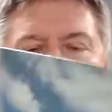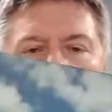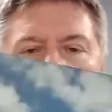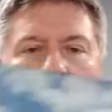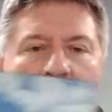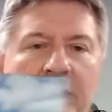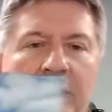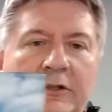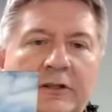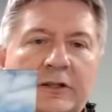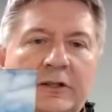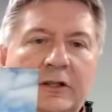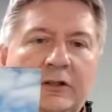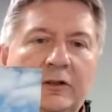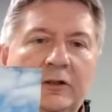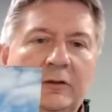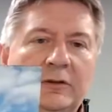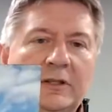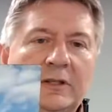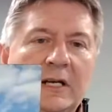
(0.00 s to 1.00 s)
This is a
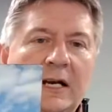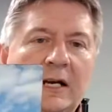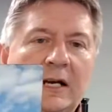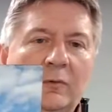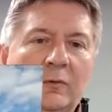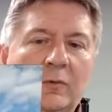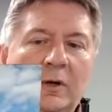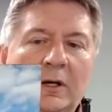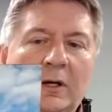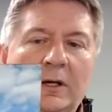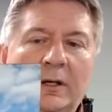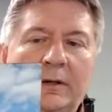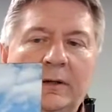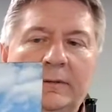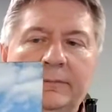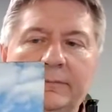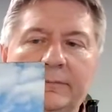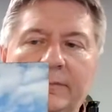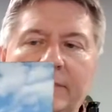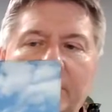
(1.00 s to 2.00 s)
two-sided one.
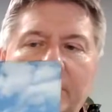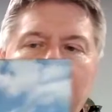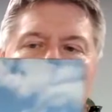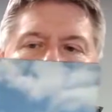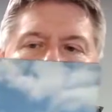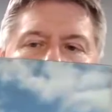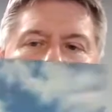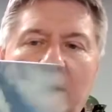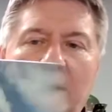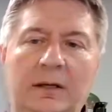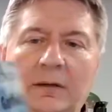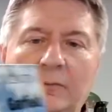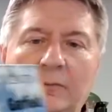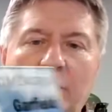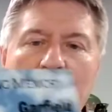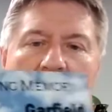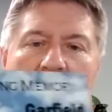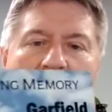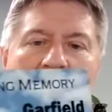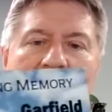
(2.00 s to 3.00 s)

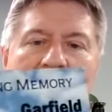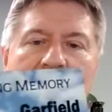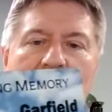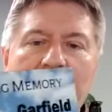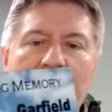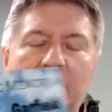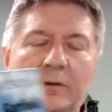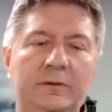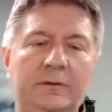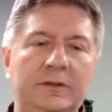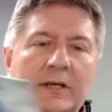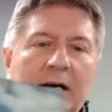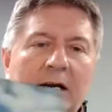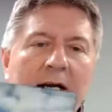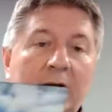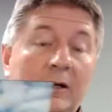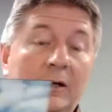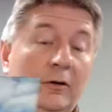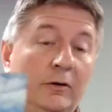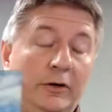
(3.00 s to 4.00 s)
Wouldn't have to be
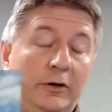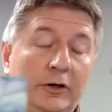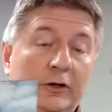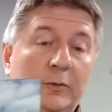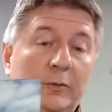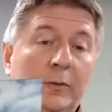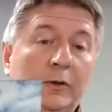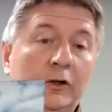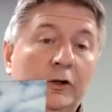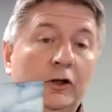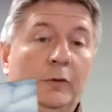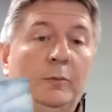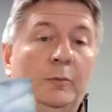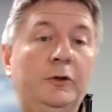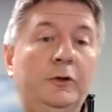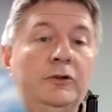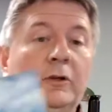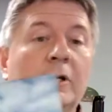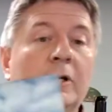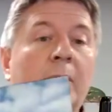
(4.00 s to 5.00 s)
two-sided, or you could
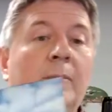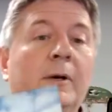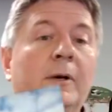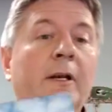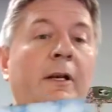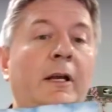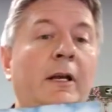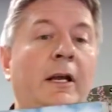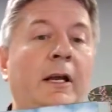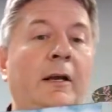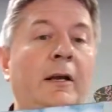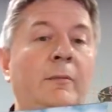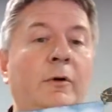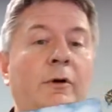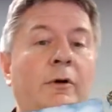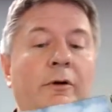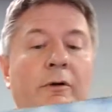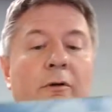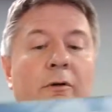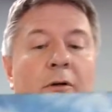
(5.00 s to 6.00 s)
put your company name
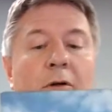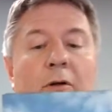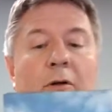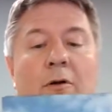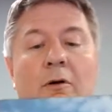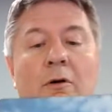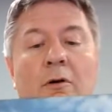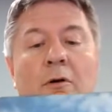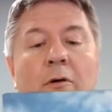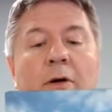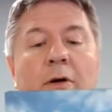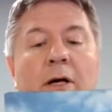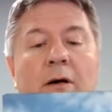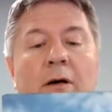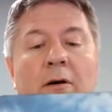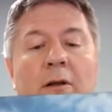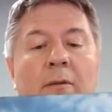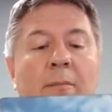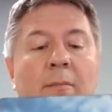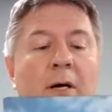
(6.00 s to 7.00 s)
or your little logo
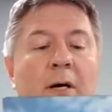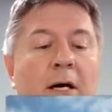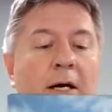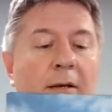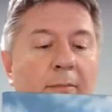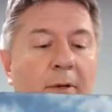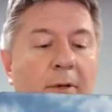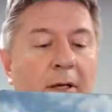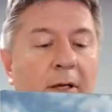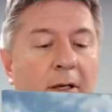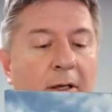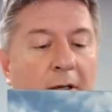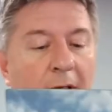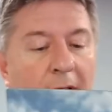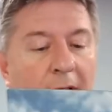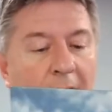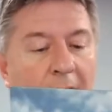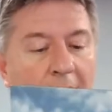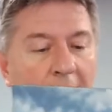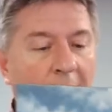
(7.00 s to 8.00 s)
down on the bottom.
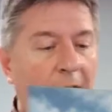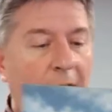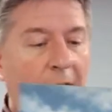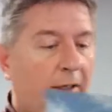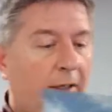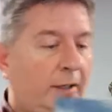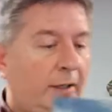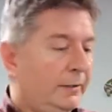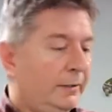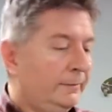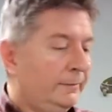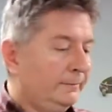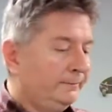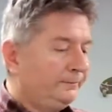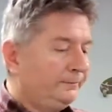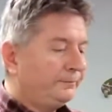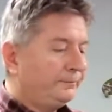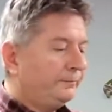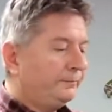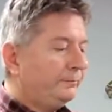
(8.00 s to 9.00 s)

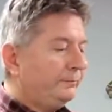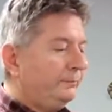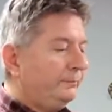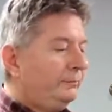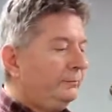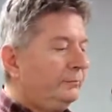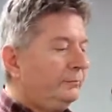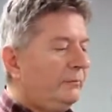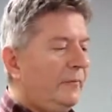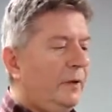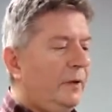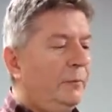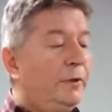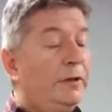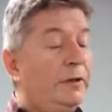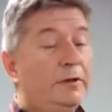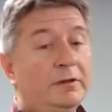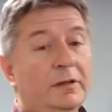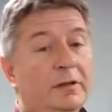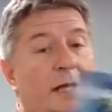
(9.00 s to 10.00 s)
But
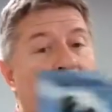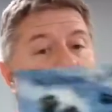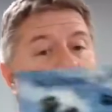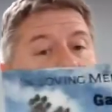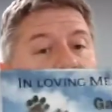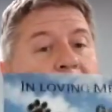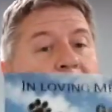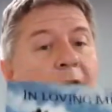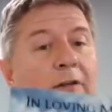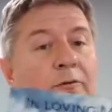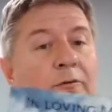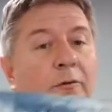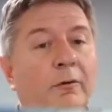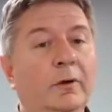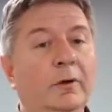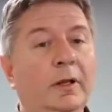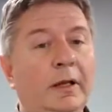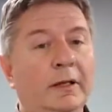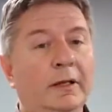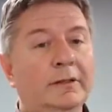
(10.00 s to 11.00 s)
there's lots of things. We're
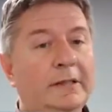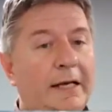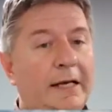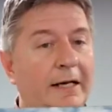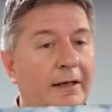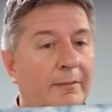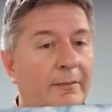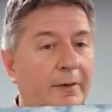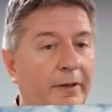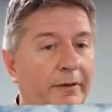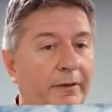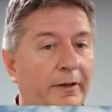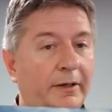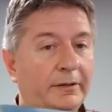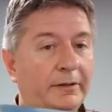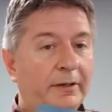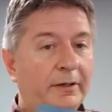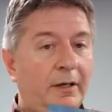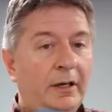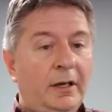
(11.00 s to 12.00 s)
really excited about
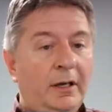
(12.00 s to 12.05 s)
this.